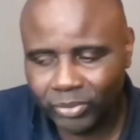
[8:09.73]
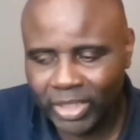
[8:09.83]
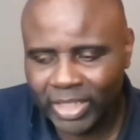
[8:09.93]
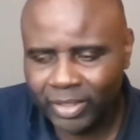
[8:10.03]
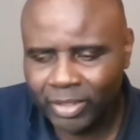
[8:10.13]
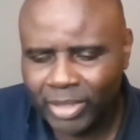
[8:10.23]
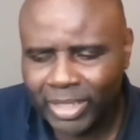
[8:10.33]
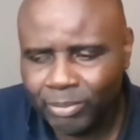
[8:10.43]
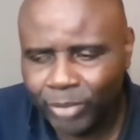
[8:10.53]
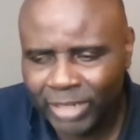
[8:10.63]
know, that
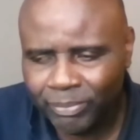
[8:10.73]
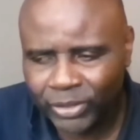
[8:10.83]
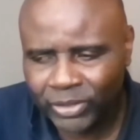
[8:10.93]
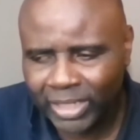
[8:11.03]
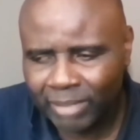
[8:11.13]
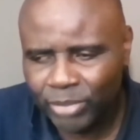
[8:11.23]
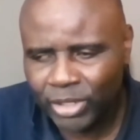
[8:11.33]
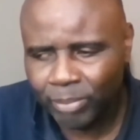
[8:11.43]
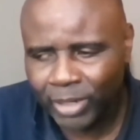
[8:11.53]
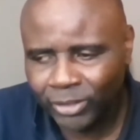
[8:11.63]
the blind person can be
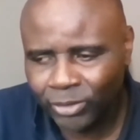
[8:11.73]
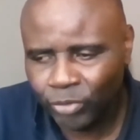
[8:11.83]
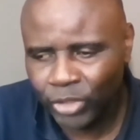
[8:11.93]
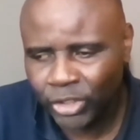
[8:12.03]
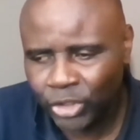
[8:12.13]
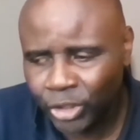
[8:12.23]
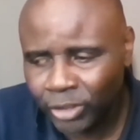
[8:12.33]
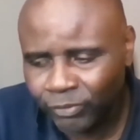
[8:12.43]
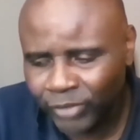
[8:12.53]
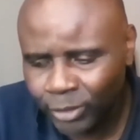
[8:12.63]
a part of their
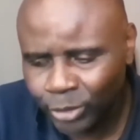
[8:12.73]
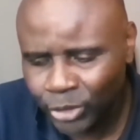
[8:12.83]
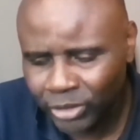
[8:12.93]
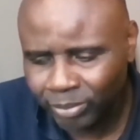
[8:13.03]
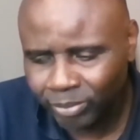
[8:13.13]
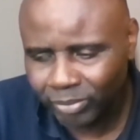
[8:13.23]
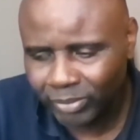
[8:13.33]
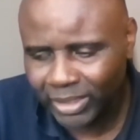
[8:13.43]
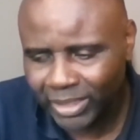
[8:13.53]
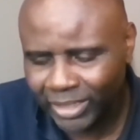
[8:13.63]
church fellowship
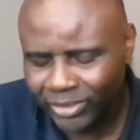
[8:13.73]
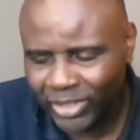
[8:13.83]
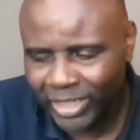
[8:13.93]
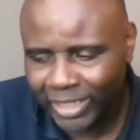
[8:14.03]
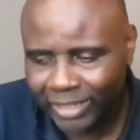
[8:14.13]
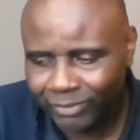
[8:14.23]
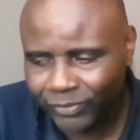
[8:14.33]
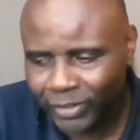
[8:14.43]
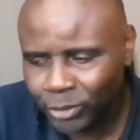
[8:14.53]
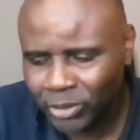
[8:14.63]
and they can
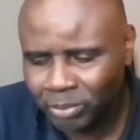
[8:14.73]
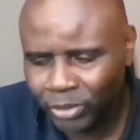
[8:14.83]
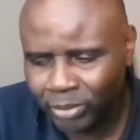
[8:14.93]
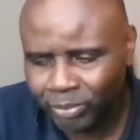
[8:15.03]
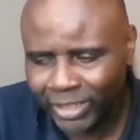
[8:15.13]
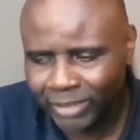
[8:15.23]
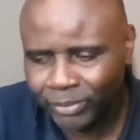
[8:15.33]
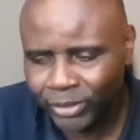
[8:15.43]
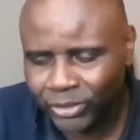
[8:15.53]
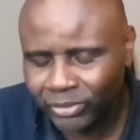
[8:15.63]
fellowship with a blind
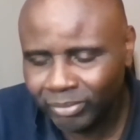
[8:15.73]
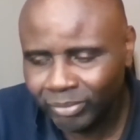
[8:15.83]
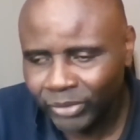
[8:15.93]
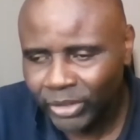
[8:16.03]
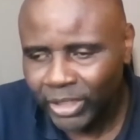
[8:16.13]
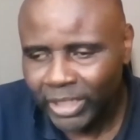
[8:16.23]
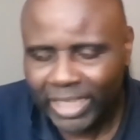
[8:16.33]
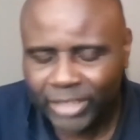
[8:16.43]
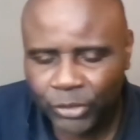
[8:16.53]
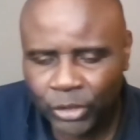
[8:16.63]
person.
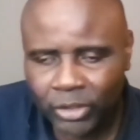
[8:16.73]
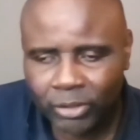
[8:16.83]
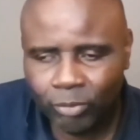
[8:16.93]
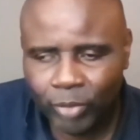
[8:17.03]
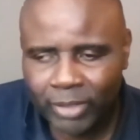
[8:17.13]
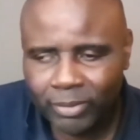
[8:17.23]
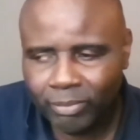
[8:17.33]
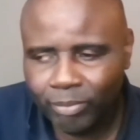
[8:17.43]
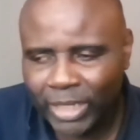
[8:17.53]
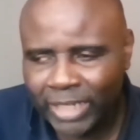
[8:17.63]
I think when
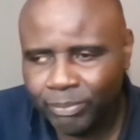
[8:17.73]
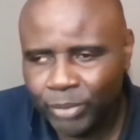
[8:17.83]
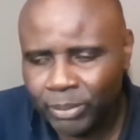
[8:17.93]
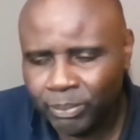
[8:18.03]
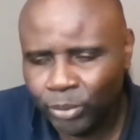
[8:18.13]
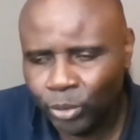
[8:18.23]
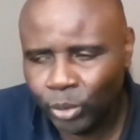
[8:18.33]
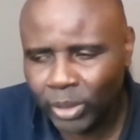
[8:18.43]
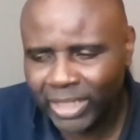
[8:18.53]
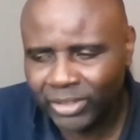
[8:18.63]
blind
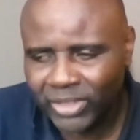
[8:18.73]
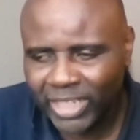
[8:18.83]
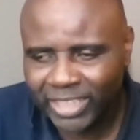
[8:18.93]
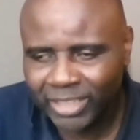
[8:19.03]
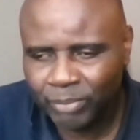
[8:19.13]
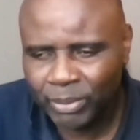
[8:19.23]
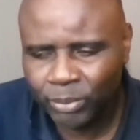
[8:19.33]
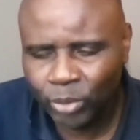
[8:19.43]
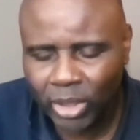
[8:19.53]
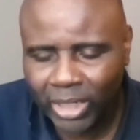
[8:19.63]
people and sighted
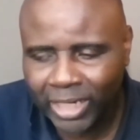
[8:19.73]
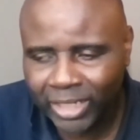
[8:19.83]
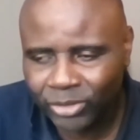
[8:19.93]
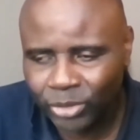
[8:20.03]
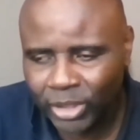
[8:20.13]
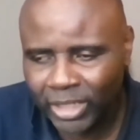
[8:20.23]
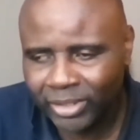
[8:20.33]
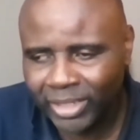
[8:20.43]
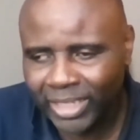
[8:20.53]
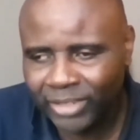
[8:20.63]
people are
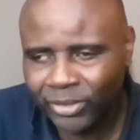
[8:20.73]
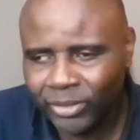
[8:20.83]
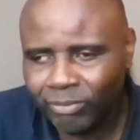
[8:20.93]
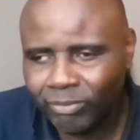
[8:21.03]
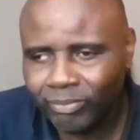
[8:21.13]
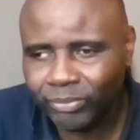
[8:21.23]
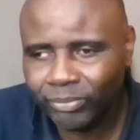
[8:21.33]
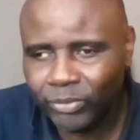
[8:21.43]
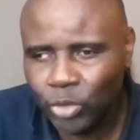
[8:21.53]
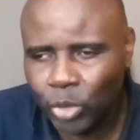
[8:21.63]
together, I think
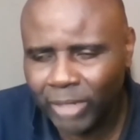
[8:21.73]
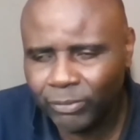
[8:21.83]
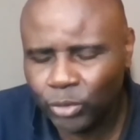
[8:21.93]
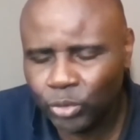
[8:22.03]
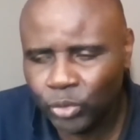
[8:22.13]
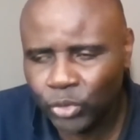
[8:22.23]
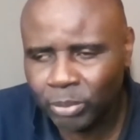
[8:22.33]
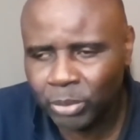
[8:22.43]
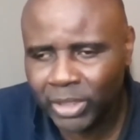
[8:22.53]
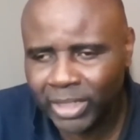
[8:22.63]
you have to
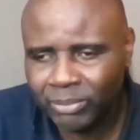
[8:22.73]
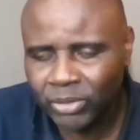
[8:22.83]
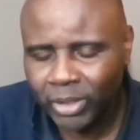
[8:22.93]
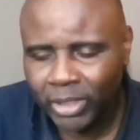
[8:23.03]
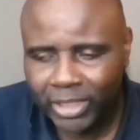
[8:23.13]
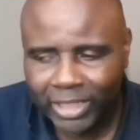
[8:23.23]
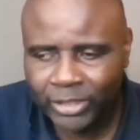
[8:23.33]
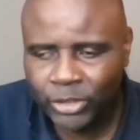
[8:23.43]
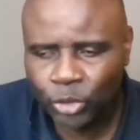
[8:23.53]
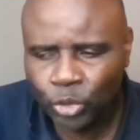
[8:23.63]
sometimes, and
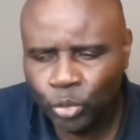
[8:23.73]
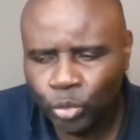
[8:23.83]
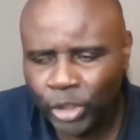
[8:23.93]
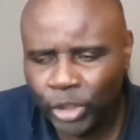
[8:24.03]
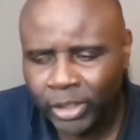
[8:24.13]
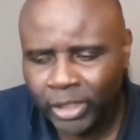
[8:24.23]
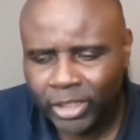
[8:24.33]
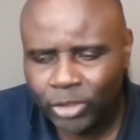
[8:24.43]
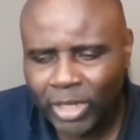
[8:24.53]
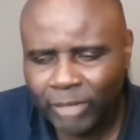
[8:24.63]
it's two-way,
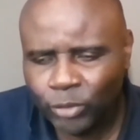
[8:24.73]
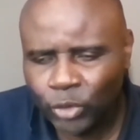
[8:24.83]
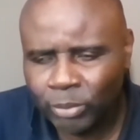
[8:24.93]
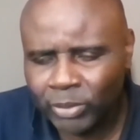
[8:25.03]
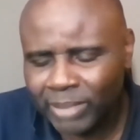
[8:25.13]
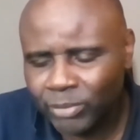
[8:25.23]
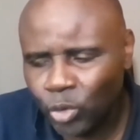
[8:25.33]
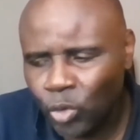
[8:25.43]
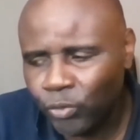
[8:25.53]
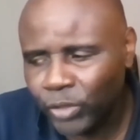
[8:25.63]
you have to sometimes
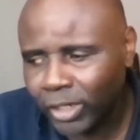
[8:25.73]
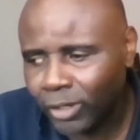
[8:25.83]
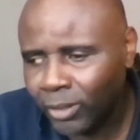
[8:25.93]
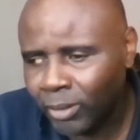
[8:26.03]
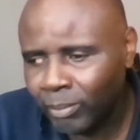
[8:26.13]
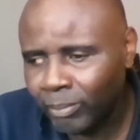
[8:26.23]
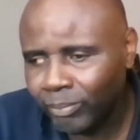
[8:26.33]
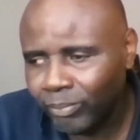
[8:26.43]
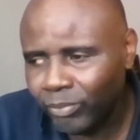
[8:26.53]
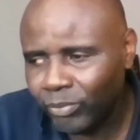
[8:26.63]
overcome
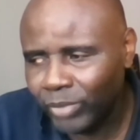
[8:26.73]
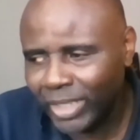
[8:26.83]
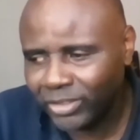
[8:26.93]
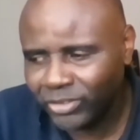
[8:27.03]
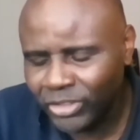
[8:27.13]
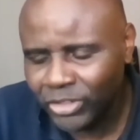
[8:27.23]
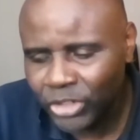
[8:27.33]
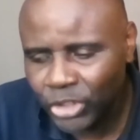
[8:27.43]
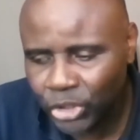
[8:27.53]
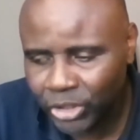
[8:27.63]
that
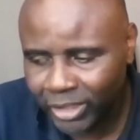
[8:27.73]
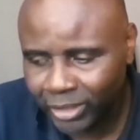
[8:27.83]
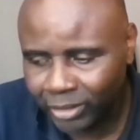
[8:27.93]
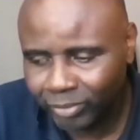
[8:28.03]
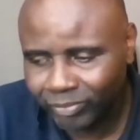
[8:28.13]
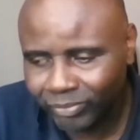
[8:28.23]
initial